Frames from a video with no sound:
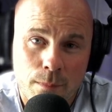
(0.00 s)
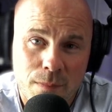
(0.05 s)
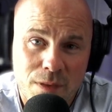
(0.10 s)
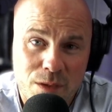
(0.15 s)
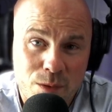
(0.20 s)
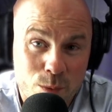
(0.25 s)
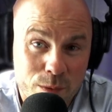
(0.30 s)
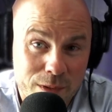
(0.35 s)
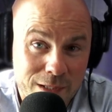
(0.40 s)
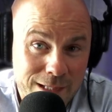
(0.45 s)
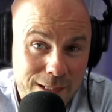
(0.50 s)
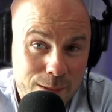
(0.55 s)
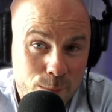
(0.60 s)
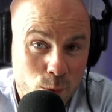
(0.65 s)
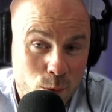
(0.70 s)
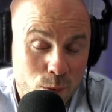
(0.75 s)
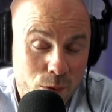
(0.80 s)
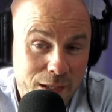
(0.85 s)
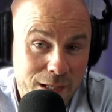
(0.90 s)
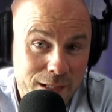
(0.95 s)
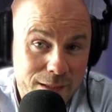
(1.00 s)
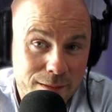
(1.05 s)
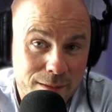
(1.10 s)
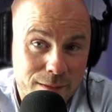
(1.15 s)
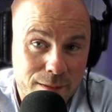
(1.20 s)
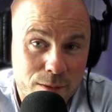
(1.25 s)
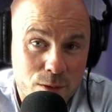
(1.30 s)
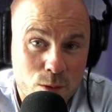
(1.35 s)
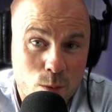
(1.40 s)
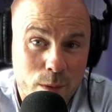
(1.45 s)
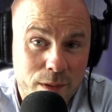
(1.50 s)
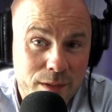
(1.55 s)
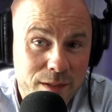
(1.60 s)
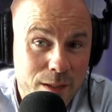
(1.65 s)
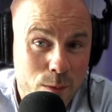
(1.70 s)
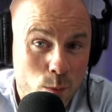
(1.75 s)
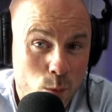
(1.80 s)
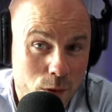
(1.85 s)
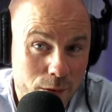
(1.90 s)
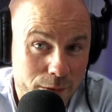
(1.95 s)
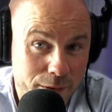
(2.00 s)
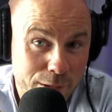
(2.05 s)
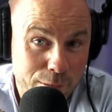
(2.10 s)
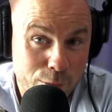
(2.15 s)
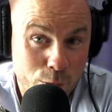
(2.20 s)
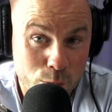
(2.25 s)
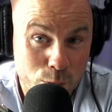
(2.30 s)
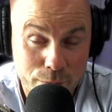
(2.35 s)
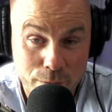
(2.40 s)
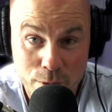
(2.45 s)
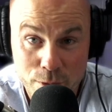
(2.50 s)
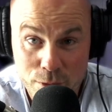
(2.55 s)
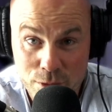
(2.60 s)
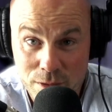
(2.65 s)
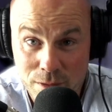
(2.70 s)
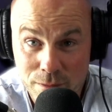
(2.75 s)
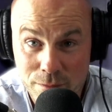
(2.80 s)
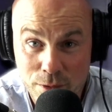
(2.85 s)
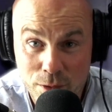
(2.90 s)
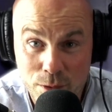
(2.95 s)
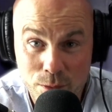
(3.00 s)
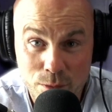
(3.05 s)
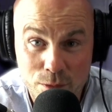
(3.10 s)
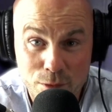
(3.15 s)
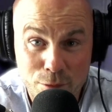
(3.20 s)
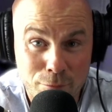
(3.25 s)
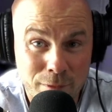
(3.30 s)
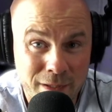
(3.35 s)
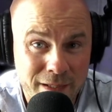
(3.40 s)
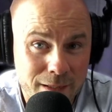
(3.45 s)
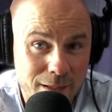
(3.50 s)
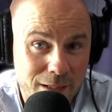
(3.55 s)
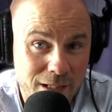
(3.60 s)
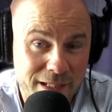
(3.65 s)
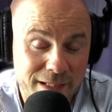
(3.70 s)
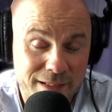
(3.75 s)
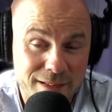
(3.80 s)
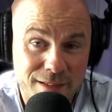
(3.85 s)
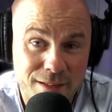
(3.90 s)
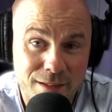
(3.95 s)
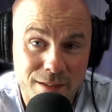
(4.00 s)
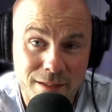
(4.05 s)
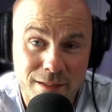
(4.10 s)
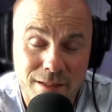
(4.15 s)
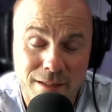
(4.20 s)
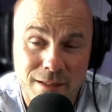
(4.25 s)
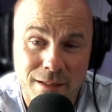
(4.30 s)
to enable that 21-year-old version of you to realize that